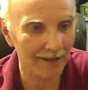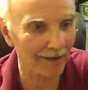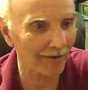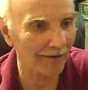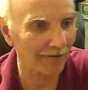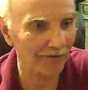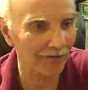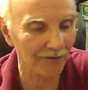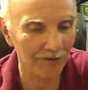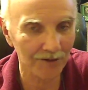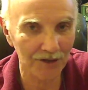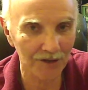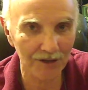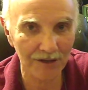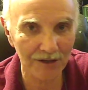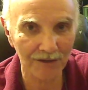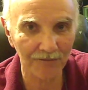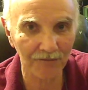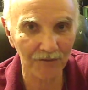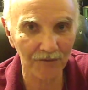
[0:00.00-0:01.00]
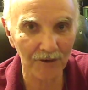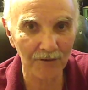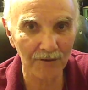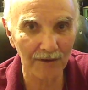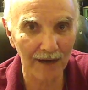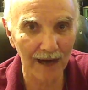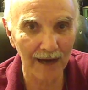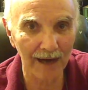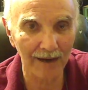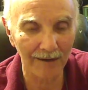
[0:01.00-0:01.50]
for just a few
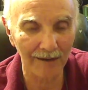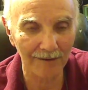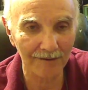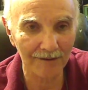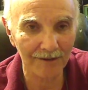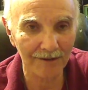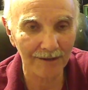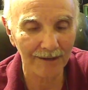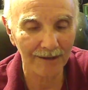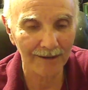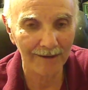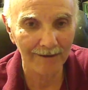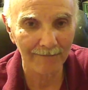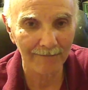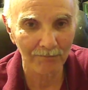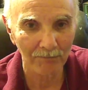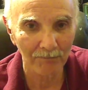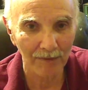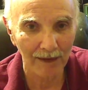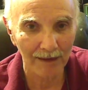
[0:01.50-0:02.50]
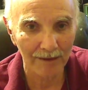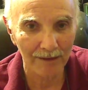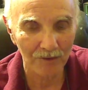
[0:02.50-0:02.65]
dollars is